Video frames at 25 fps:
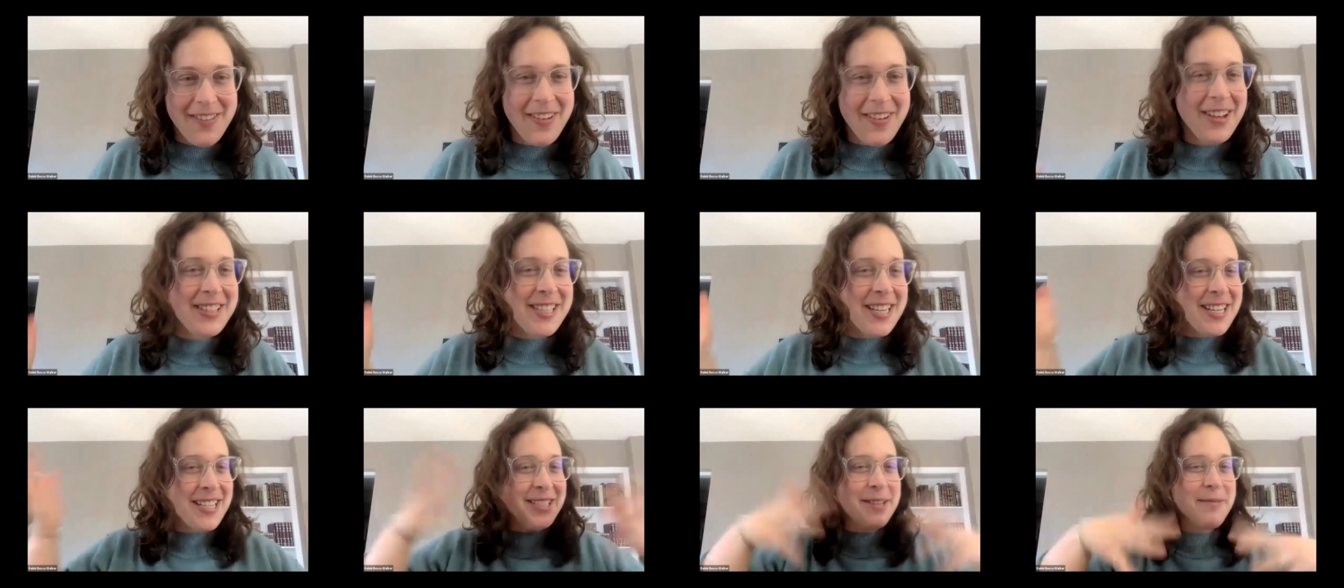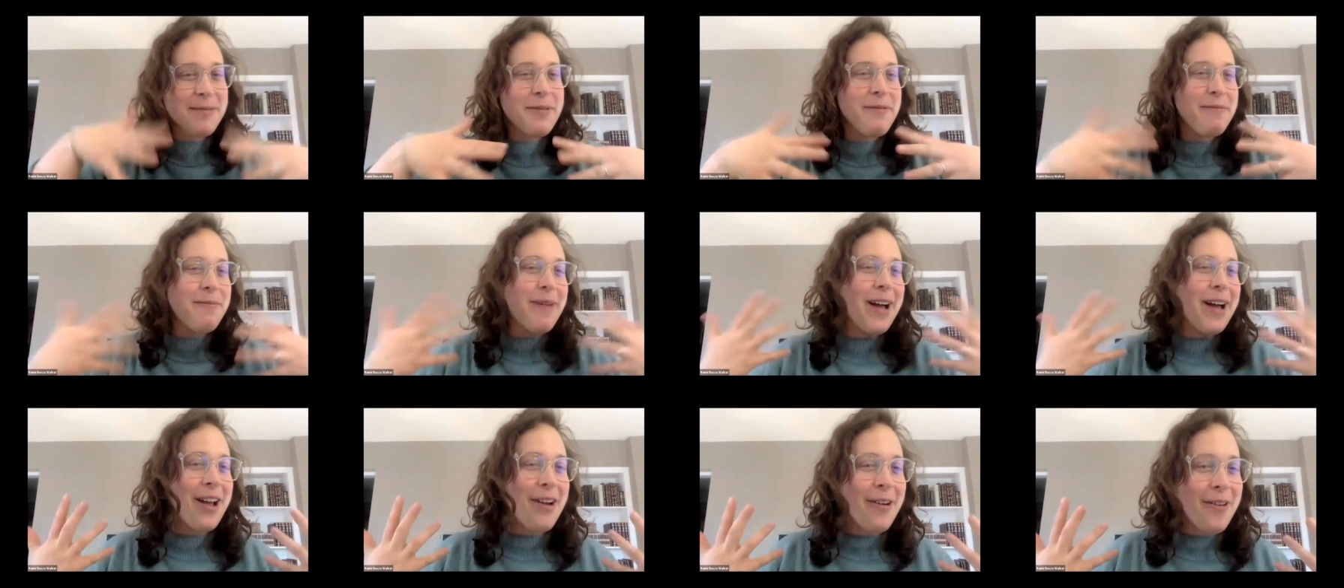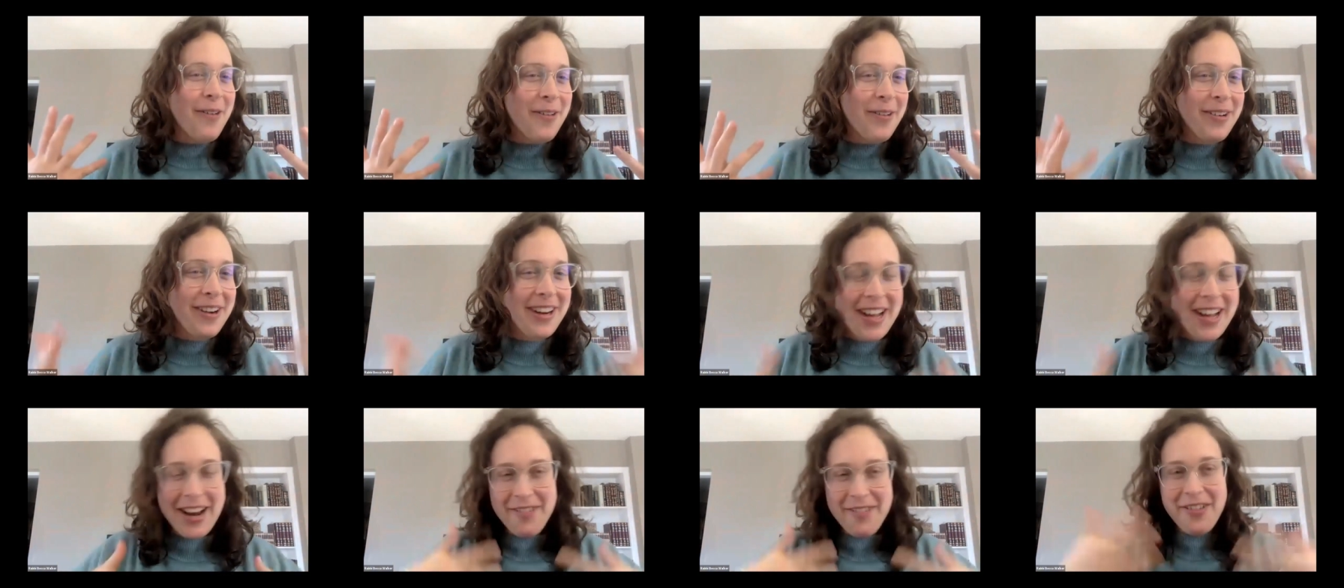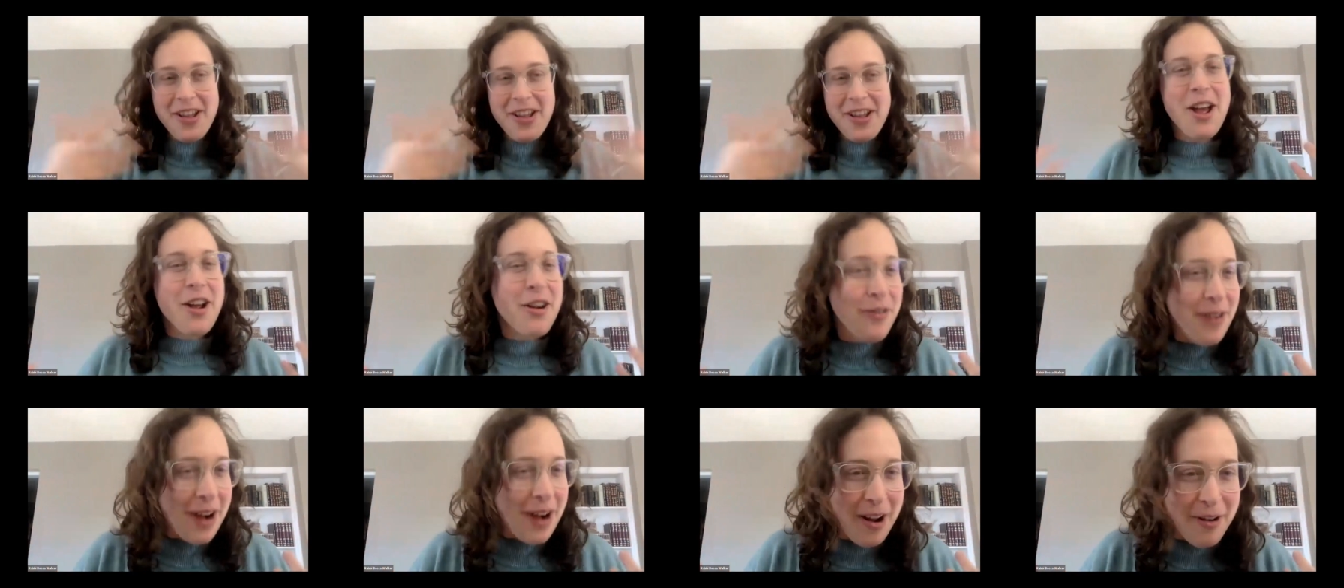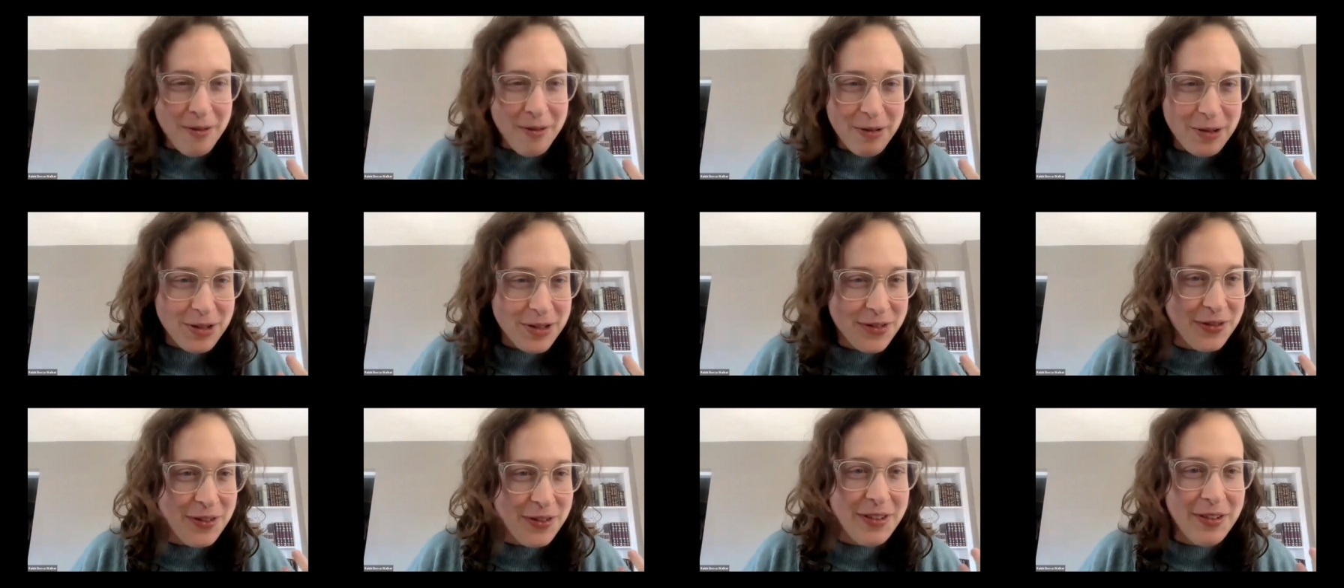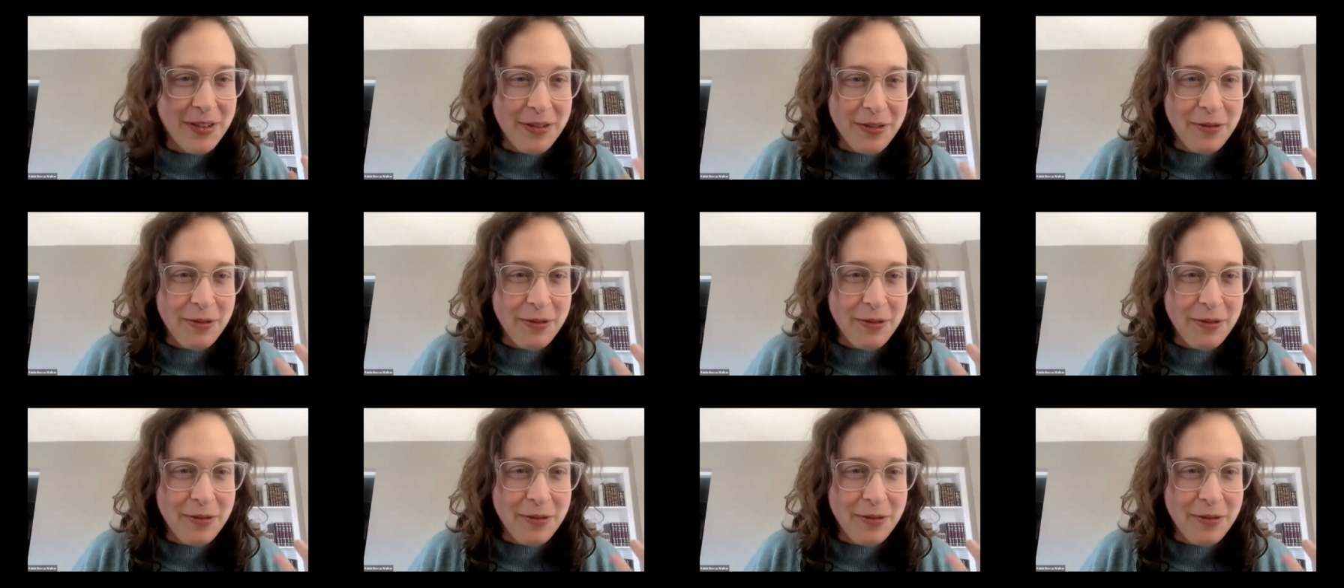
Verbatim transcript: but I'll say some of my own kind of ground rules,